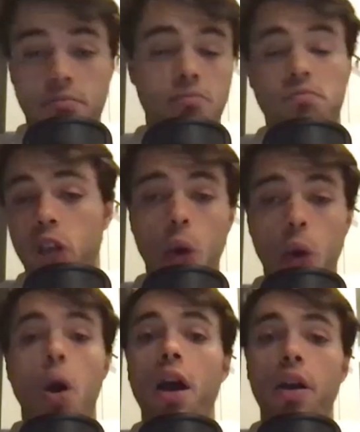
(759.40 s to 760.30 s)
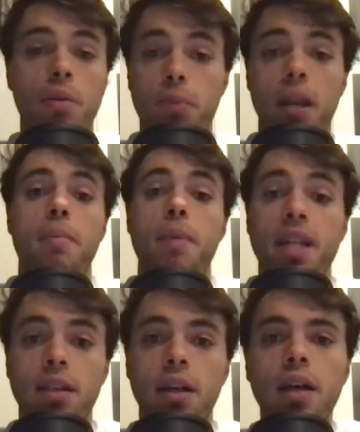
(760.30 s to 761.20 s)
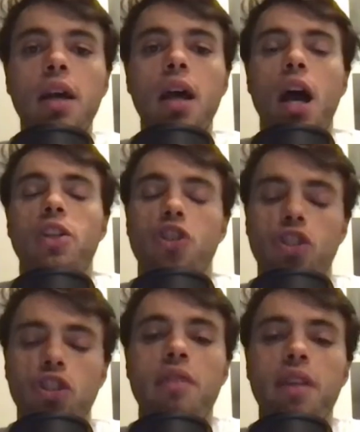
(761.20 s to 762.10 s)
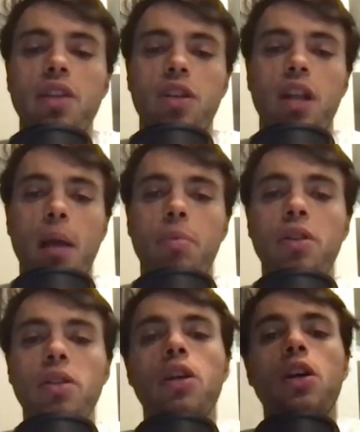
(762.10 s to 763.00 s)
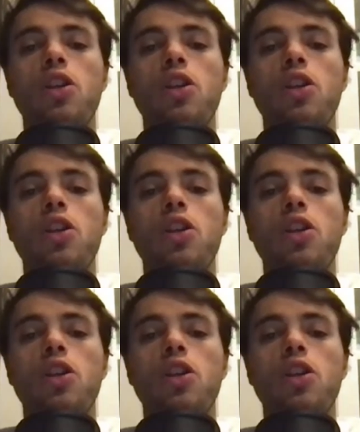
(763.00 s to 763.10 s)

go higher and play better. I just don't think it's going to happen.